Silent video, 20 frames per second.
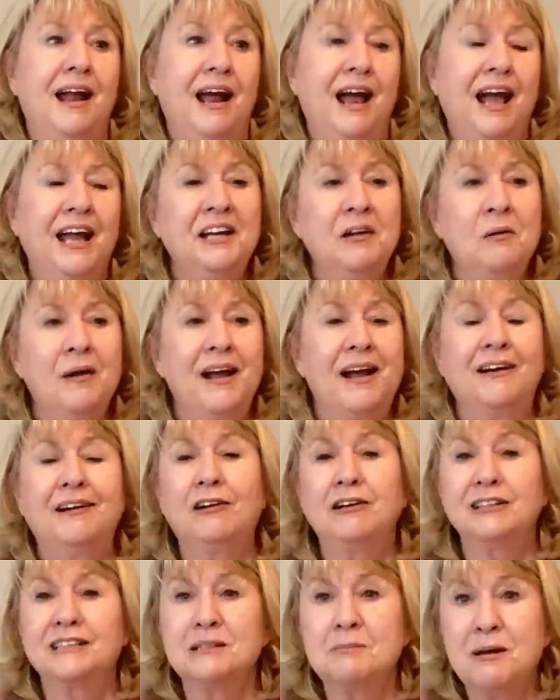Anyway, I
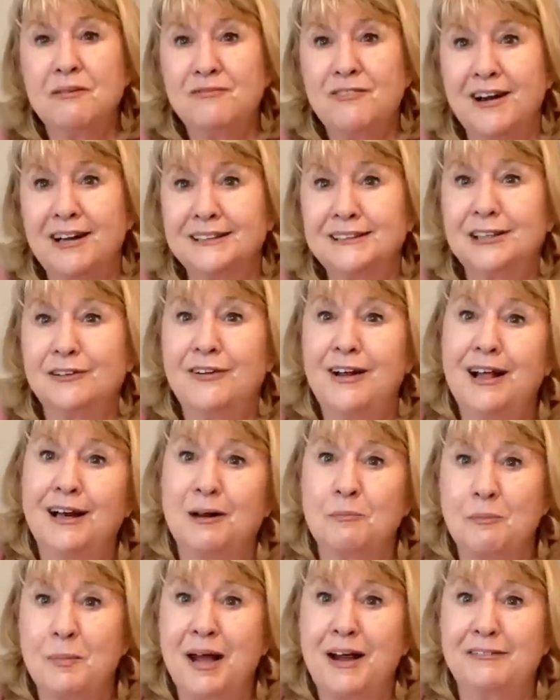got some advice off
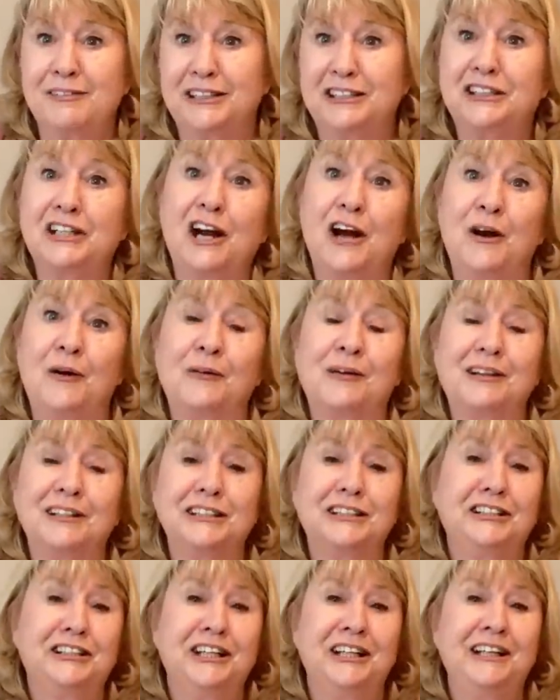Helen Mary Jo
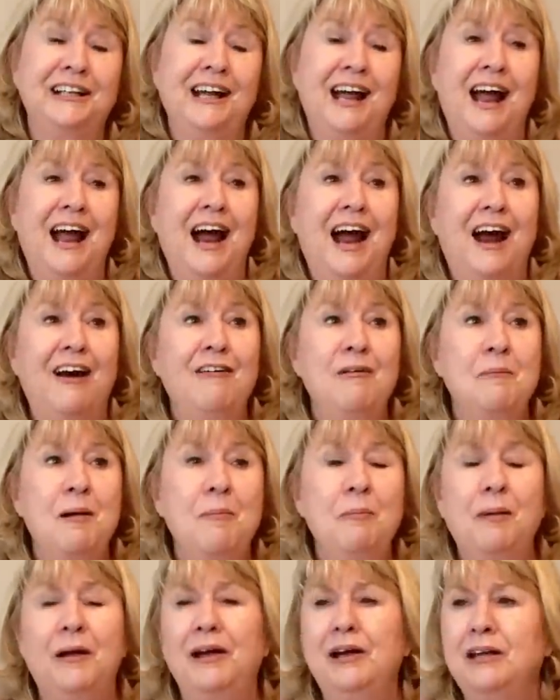because I
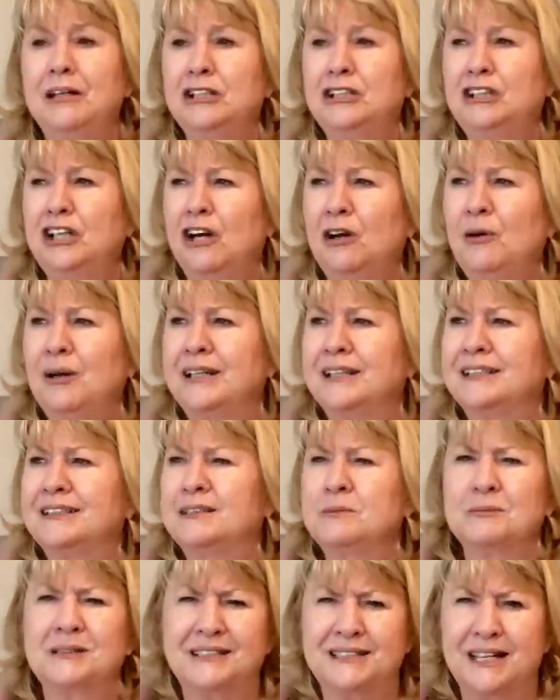remember her showing
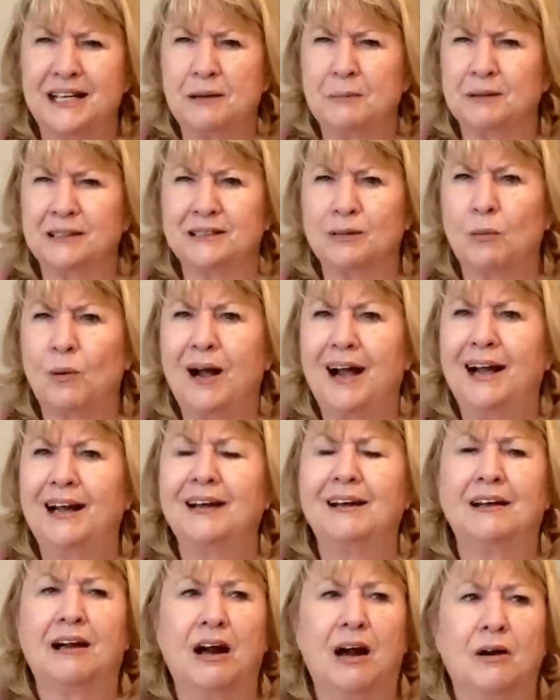some steamers a while
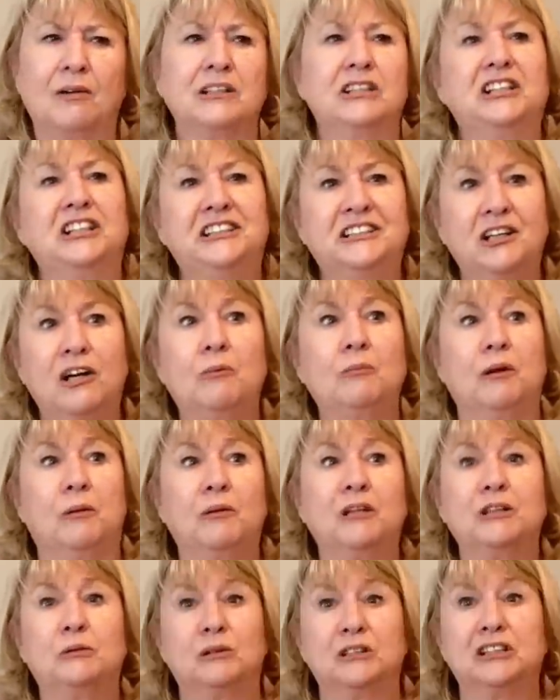ago and she told me
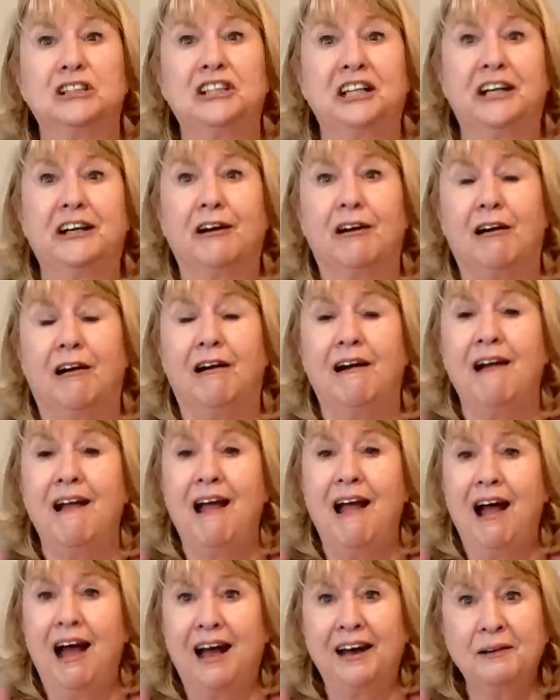which one she got.
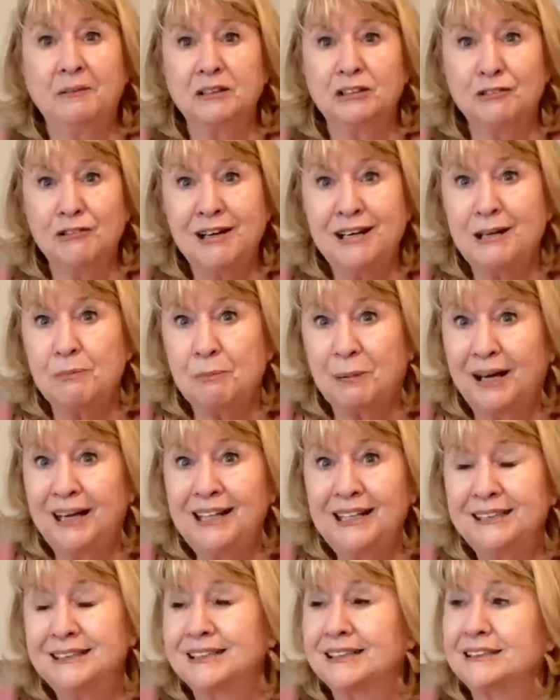And I was really
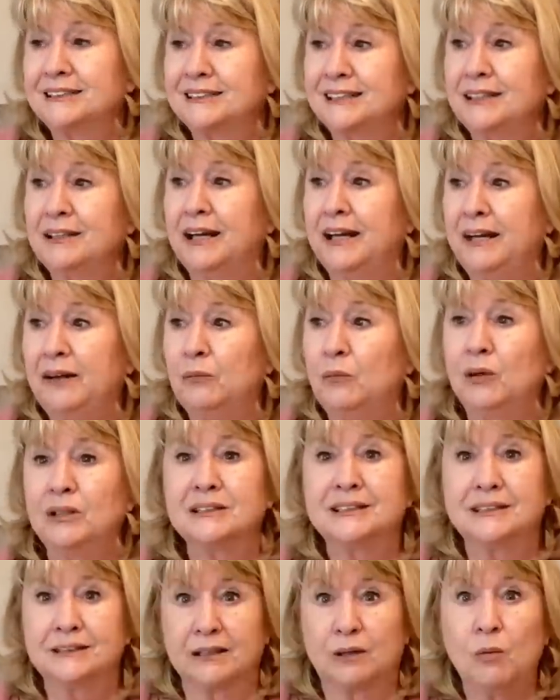pleased because it
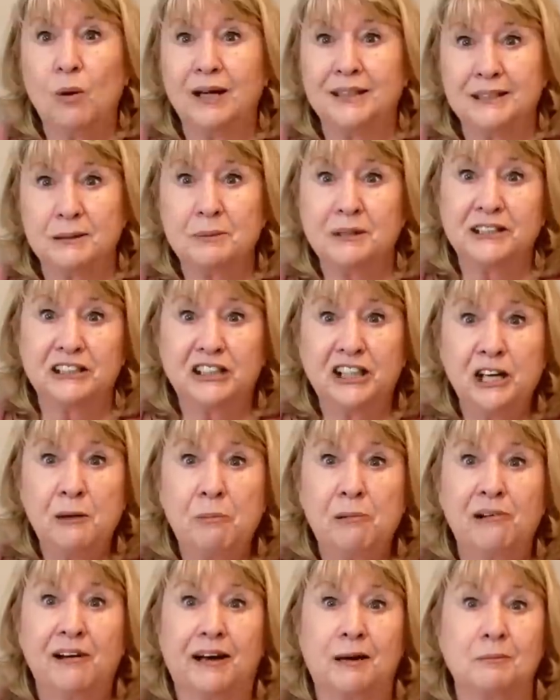was quite a bit
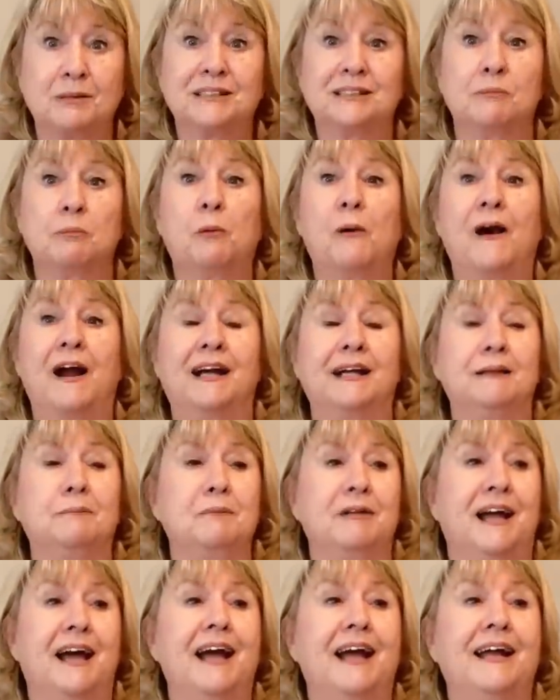cheaper on Amazon Prime
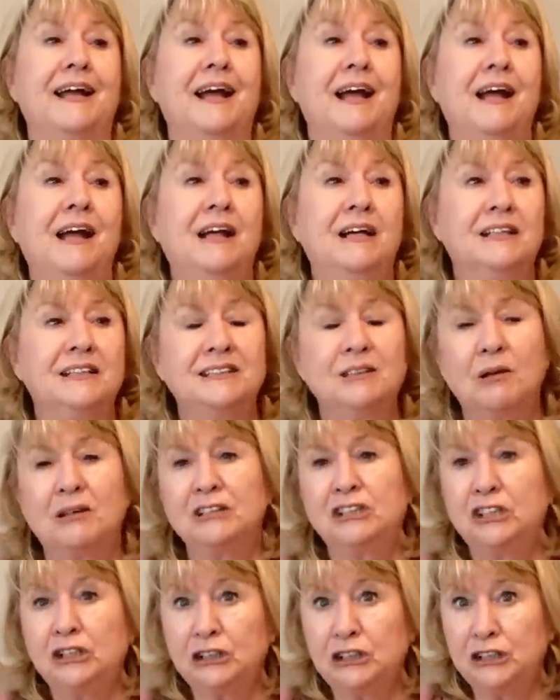Day. So
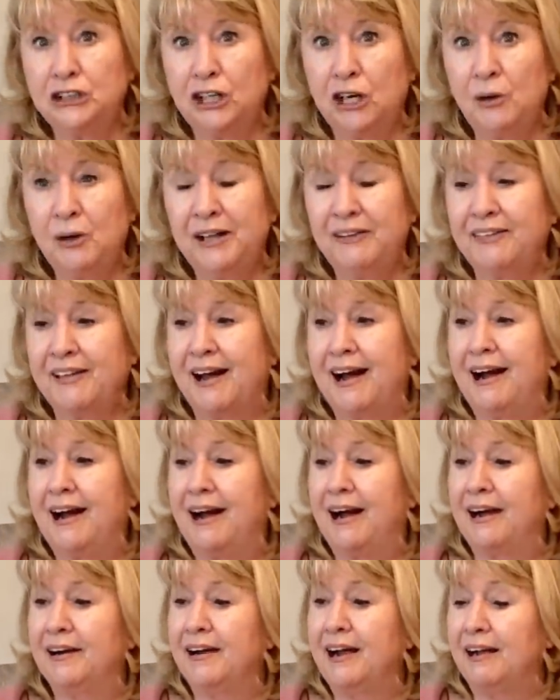I'll just show you that
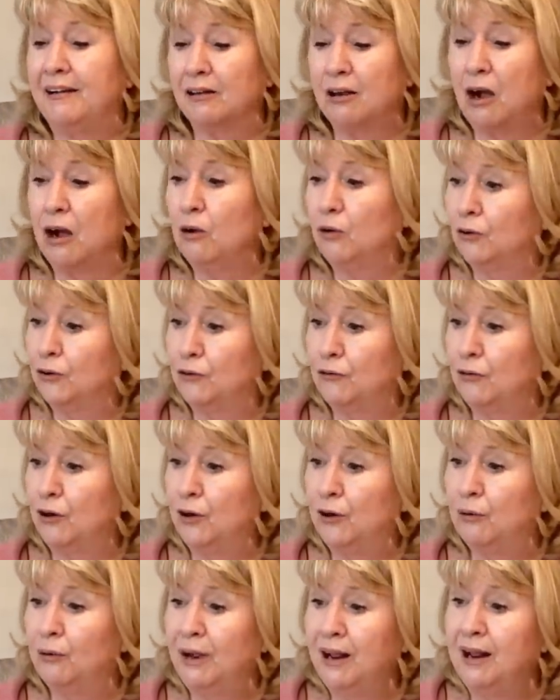and I'll go
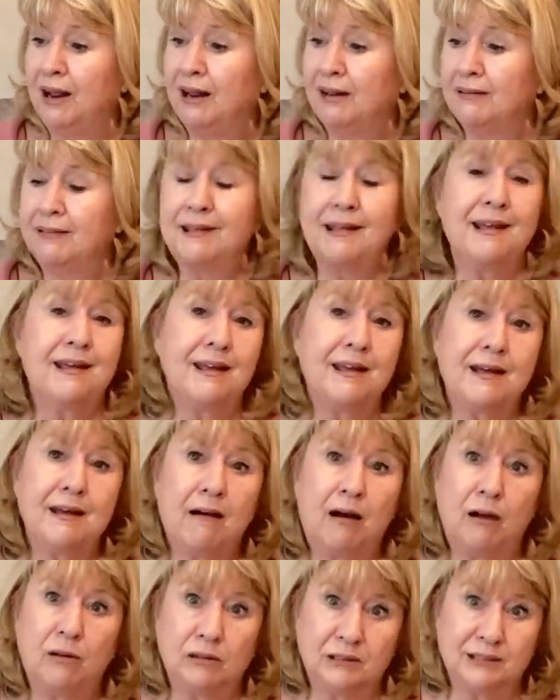through the
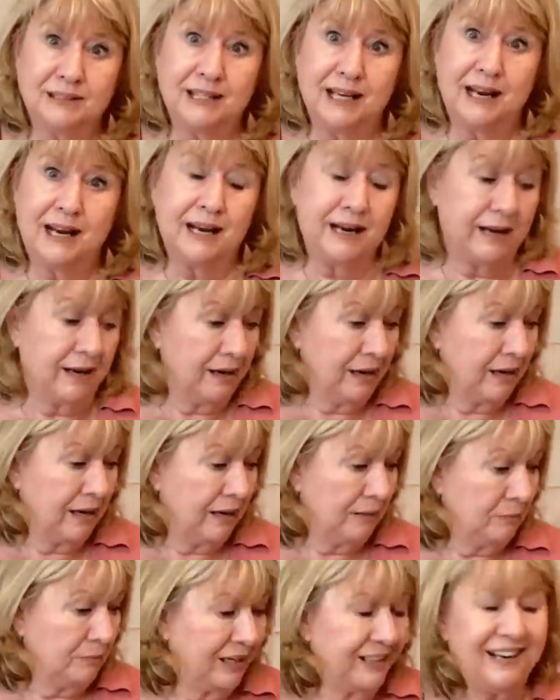Aldi
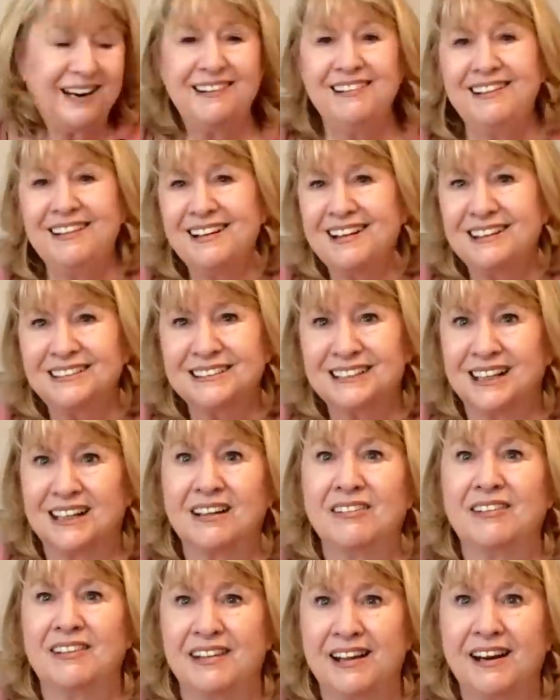and anything else I
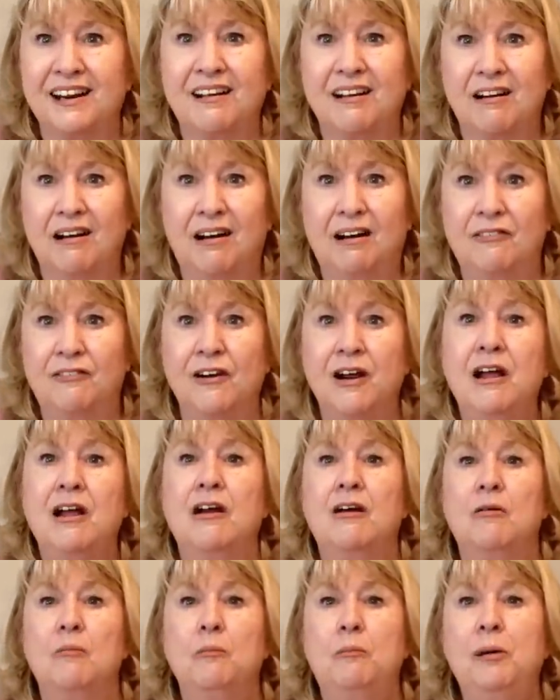can think of.
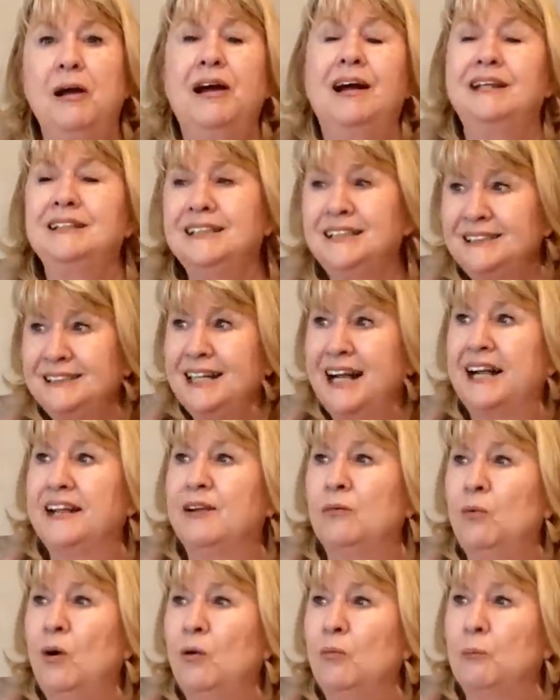But as I say,
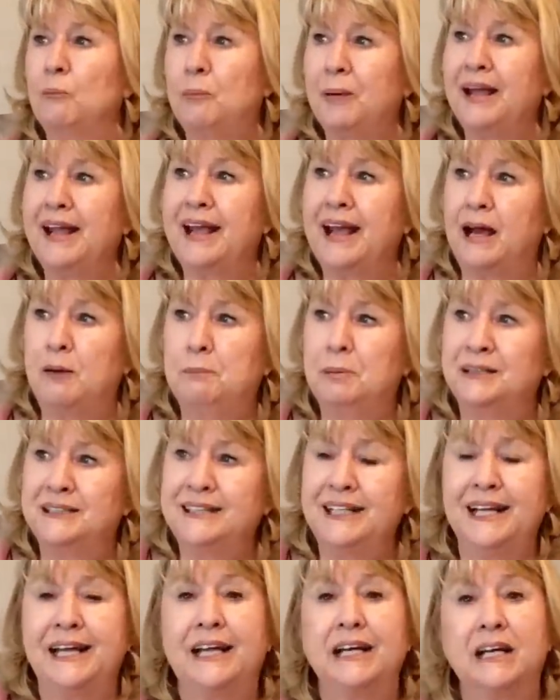there won't be a
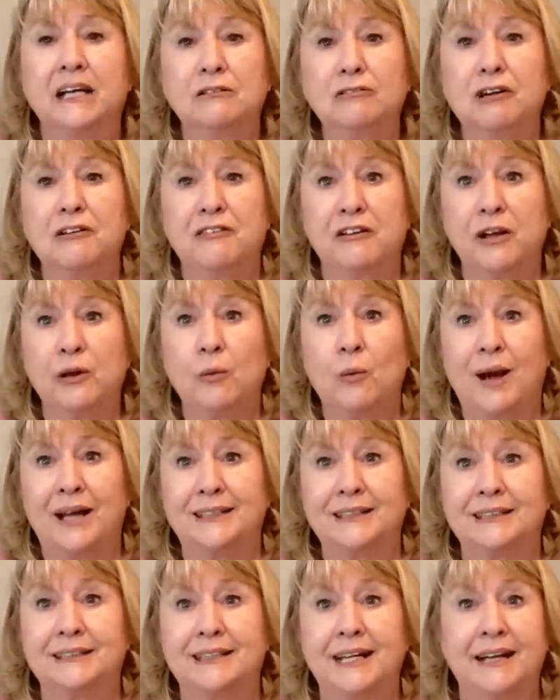particular review
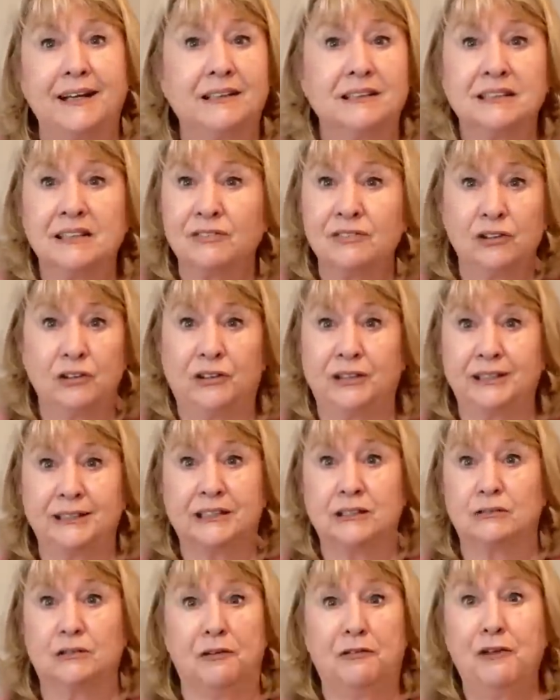Wednesday because I've nothing
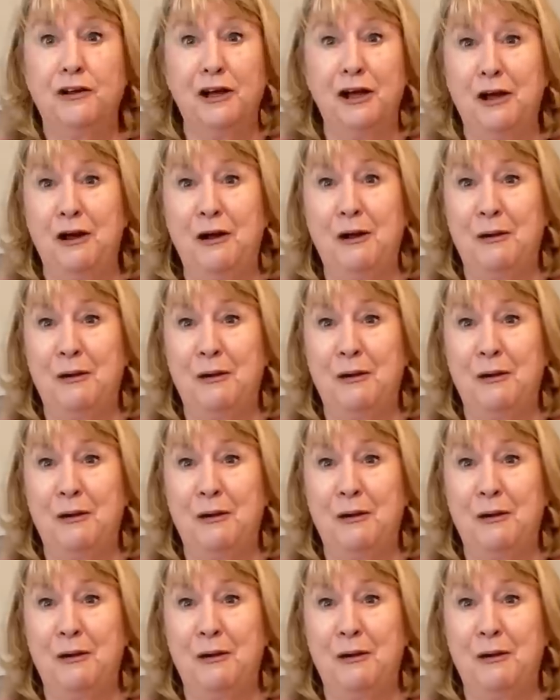to review.